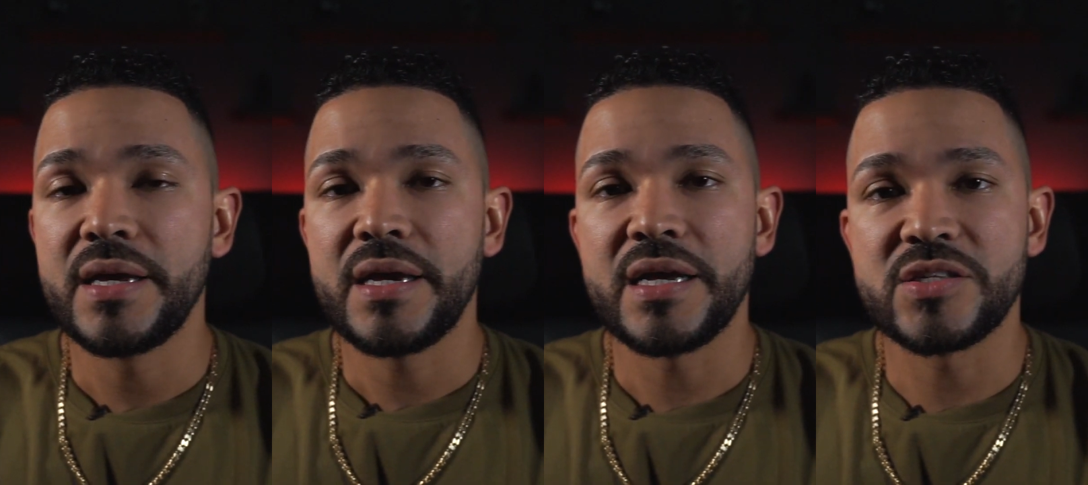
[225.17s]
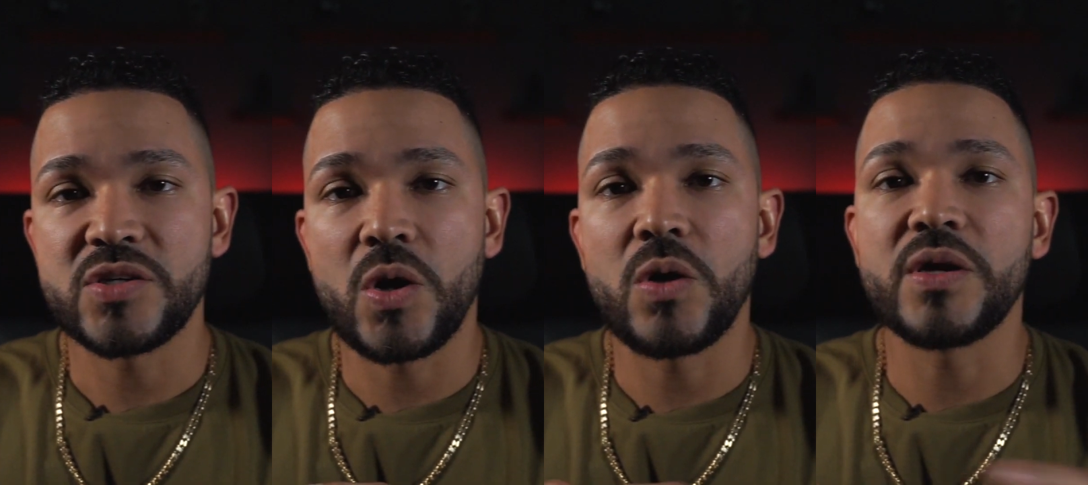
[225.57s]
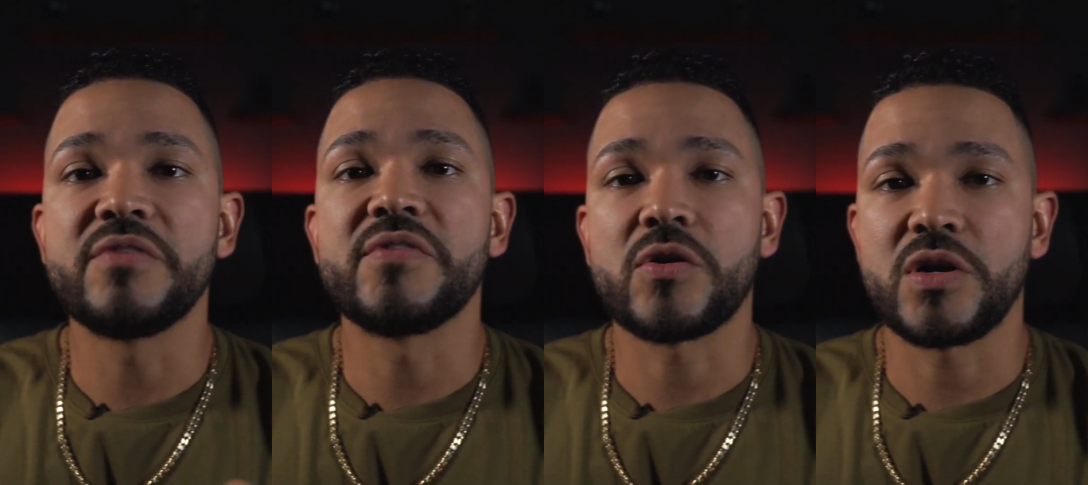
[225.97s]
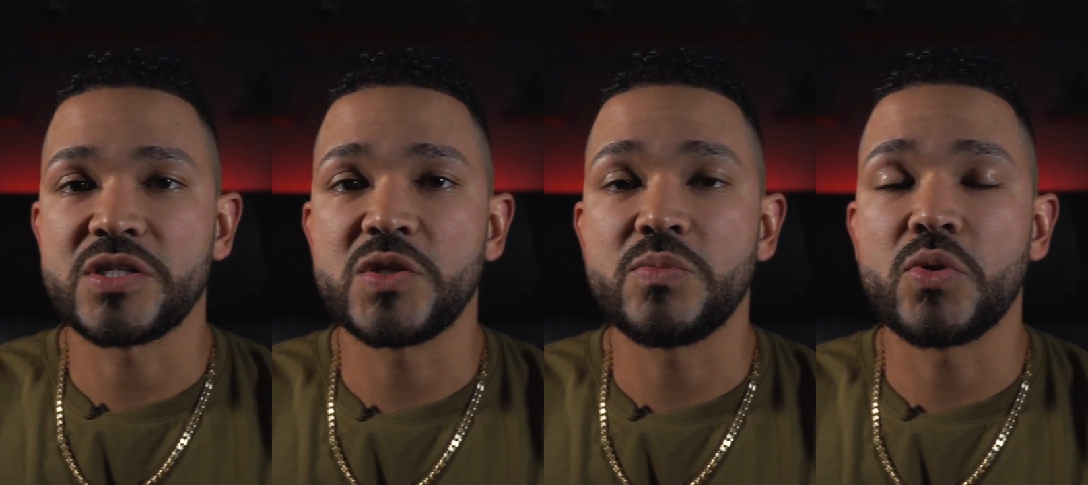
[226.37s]
it's all even across
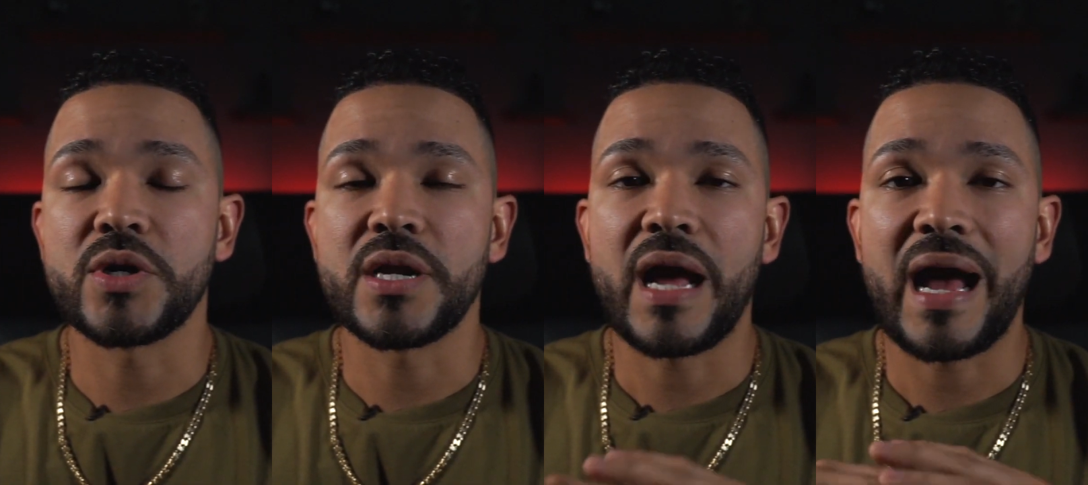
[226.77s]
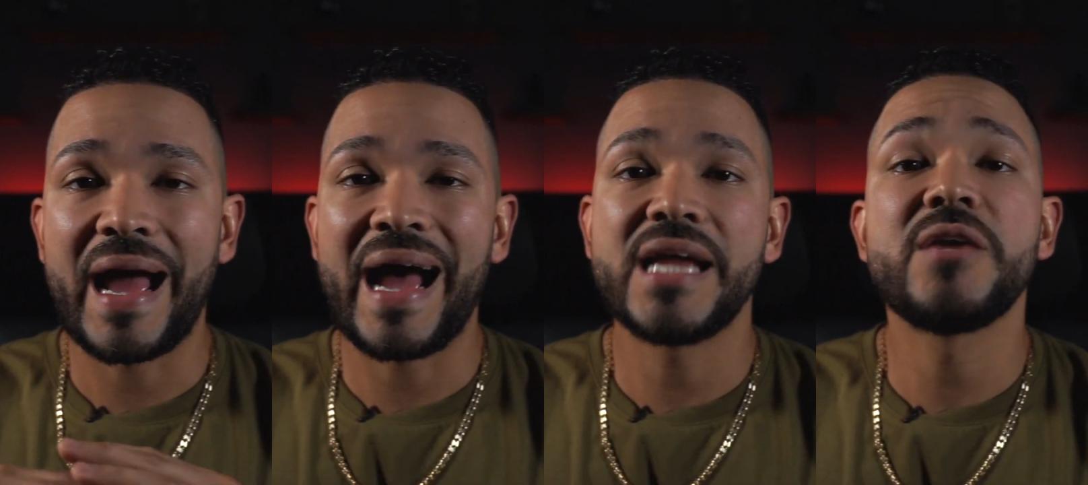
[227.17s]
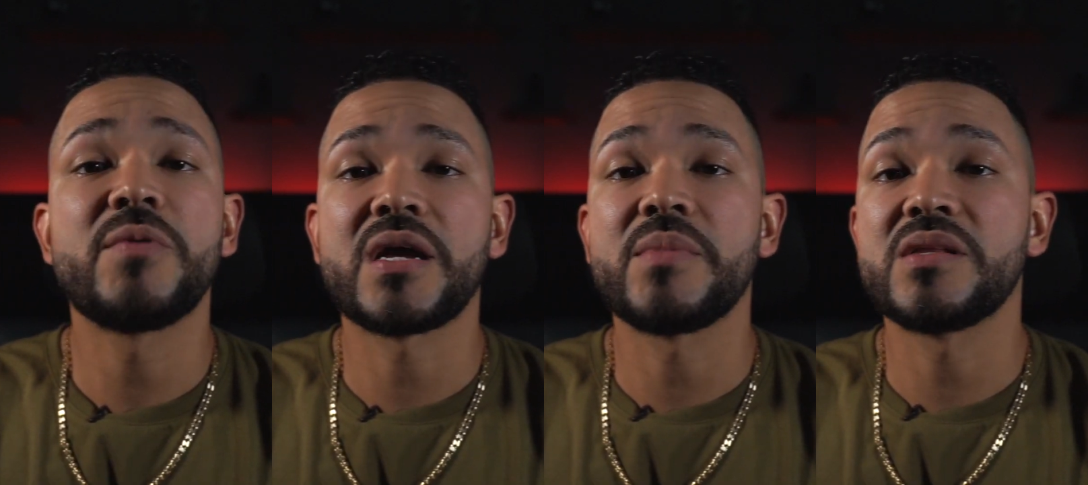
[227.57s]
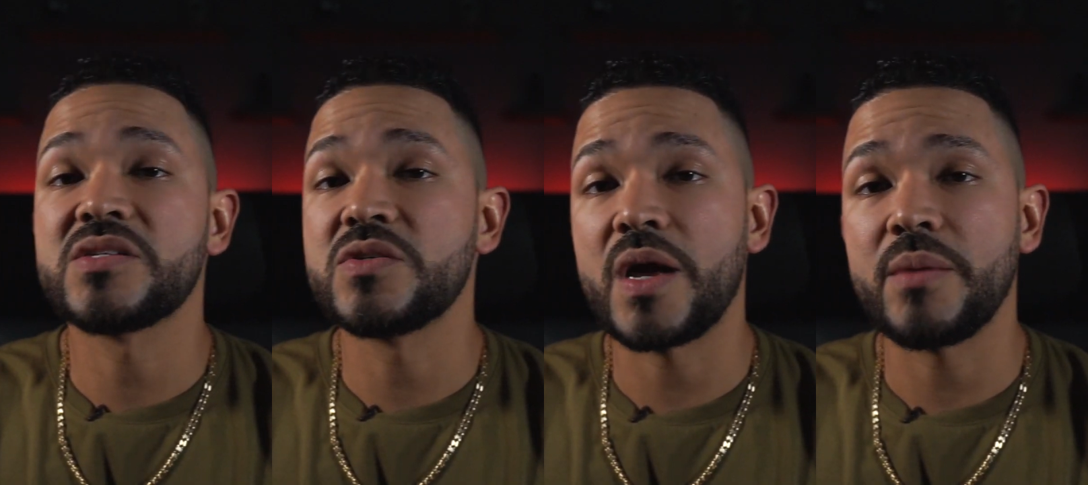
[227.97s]
the board. I highly recommend this
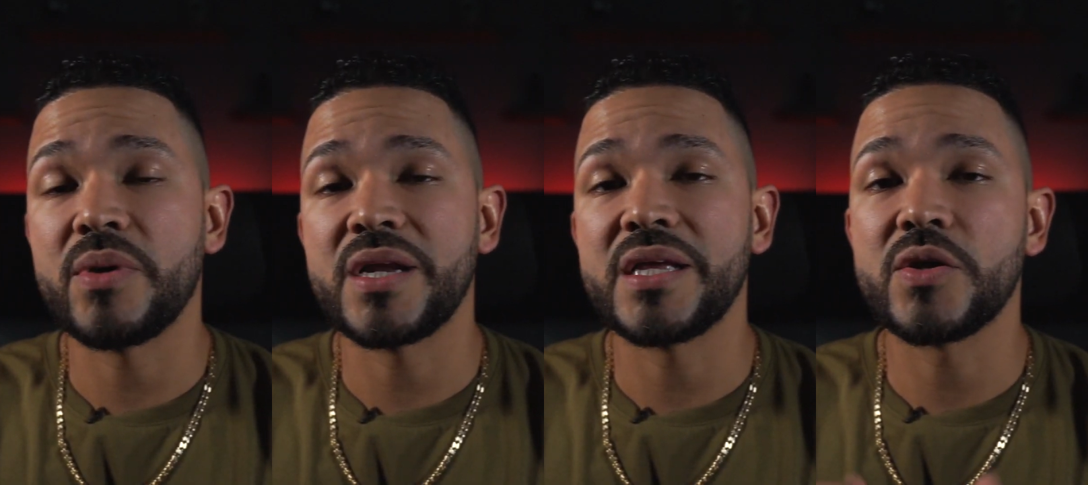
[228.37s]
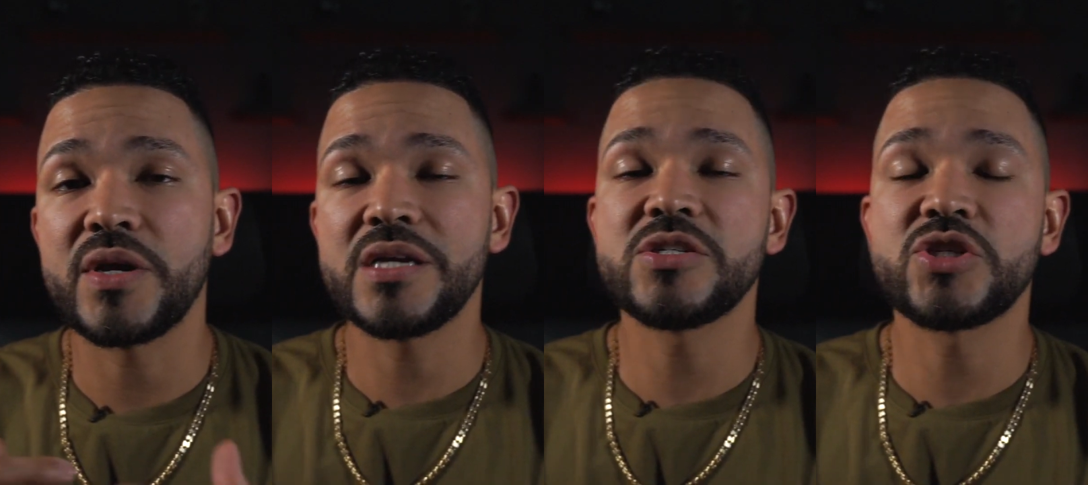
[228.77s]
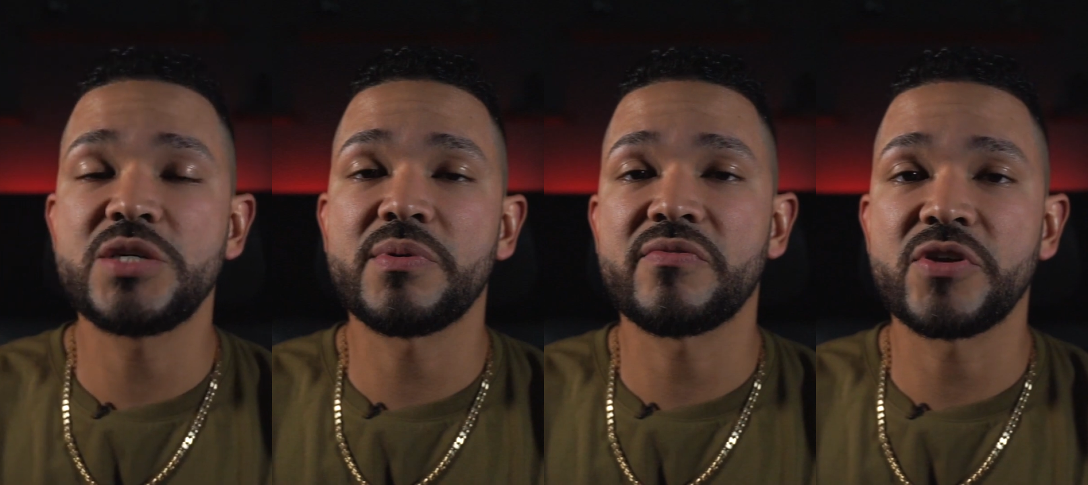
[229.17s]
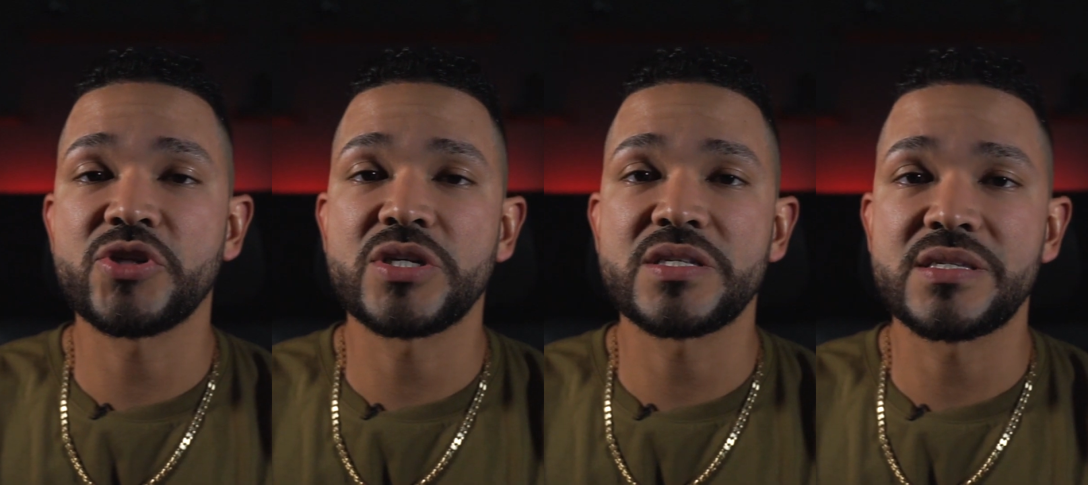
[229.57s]
to anybody. There is a cheaper
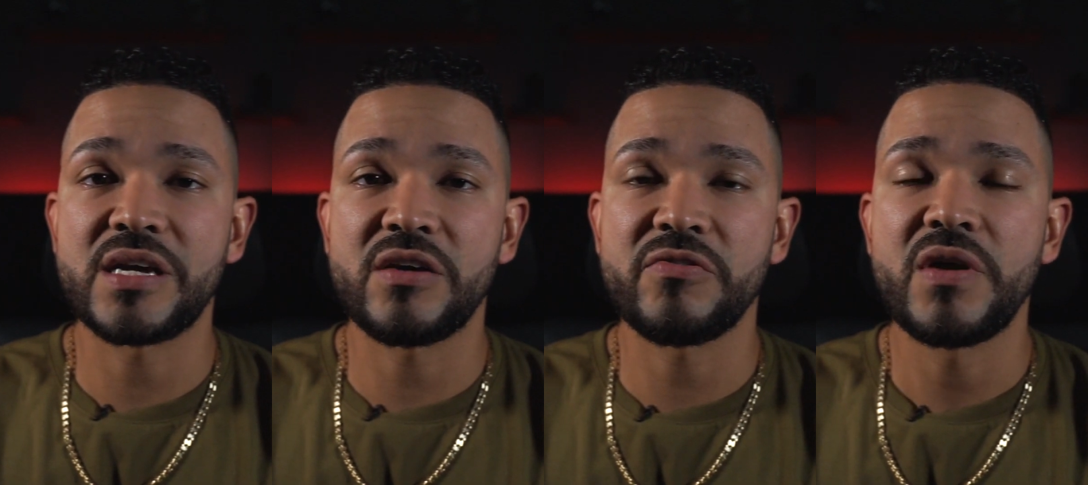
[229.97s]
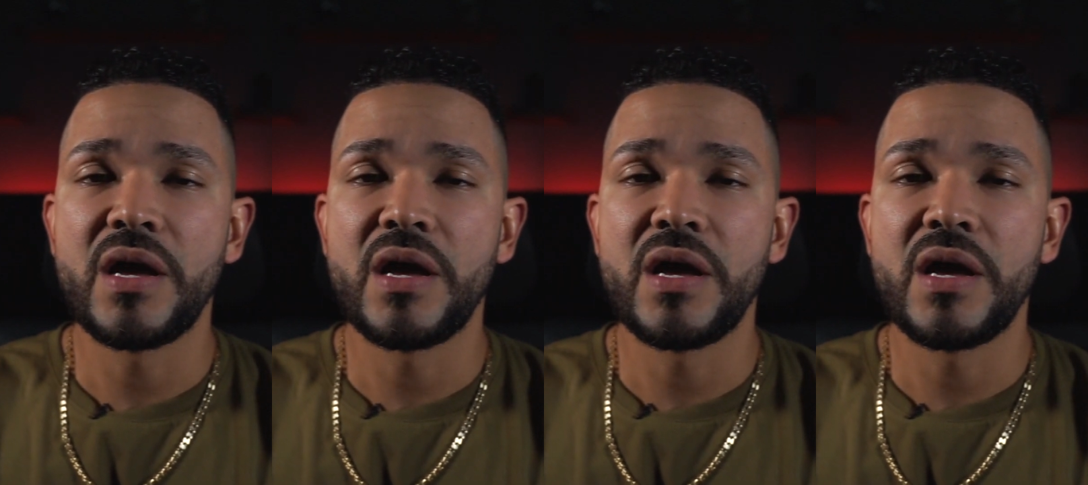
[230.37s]
version itself.